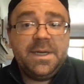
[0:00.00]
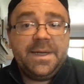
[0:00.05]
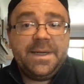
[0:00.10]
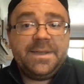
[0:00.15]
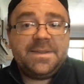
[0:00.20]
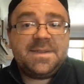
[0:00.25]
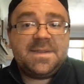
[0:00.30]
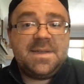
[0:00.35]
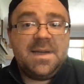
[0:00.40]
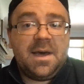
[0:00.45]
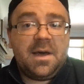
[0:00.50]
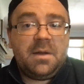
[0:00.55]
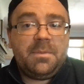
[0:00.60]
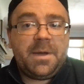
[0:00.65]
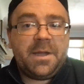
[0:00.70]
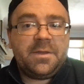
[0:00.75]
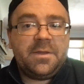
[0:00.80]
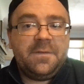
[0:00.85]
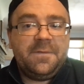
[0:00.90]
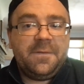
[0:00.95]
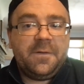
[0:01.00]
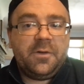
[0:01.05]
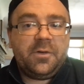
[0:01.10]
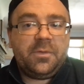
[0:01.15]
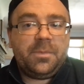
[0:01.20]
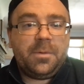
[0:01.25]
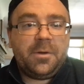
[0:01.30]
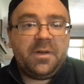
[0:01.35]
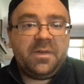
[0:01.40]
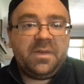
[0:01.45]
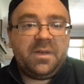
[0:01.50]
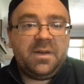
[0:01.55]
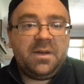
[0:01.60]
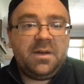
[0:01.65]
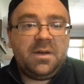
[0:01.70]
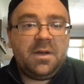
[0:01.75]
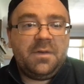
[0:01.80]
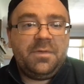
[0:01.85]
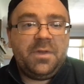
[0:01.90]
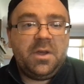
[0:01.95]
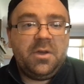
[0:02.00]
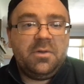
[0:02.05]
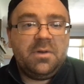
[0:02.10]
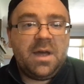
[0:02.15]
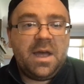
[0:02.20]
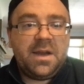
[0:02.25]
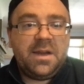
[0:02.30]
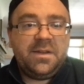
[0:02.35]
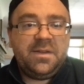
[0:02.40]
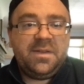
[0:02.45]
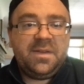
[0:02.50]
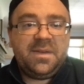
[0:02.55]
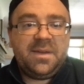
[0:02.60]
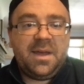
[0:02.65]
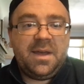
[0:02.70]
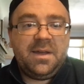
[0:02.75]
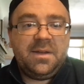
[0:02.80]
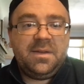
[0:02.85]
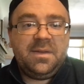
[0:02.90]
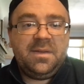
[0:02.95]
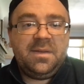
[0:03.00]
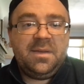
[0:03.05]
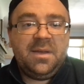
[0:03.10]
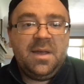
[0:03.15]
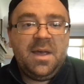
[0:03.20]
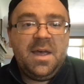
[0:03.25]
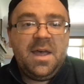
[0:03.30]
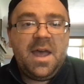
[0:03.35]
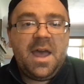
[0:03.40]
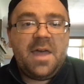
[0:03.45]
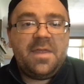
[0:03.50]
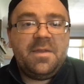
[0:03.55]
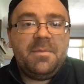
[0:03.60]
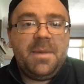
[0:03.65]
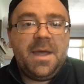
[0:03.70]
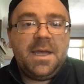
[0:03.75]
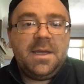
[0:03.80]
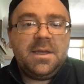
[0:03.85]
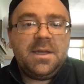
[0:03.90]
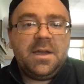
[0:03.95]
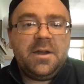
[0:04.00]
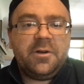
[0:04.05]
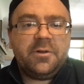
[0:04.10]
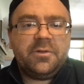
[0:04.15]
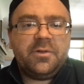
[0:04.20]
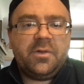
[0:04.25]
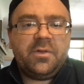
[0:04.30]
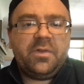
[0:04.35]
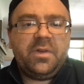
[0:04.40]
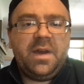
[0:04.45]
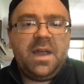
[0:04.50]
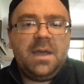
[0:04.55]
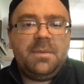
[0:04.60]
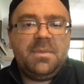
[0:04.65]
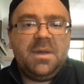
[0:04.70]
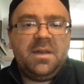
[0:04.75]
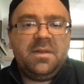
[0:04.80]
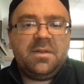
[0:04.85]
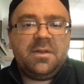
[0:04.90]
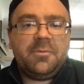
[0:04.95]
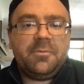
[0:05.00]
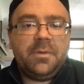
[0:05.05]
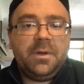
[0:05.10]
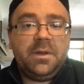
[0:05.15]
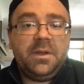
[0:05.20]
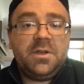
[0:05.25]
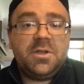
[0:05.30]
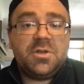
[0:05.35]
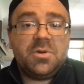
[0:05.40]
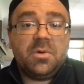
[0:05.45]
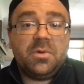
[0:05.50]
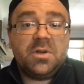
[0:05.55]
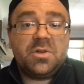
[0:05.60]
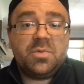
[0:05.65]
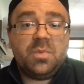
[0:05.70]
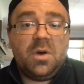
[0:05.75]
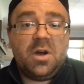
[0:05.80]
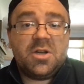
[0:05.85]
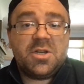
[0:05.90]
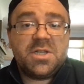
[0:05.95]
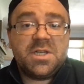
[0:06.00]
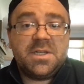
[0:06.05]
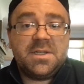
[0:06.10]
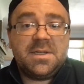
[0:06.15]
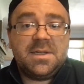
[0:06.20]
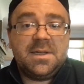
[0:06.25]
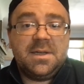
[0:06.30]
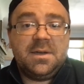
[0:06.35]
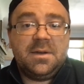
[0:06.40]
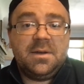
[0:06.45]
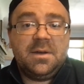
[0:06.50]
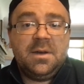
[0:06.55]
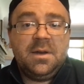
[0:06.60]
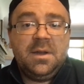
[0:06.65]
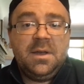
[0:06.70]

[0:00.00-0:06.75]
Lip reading: It's not about the first president of the United States, and the main character's name isn't really George Washington.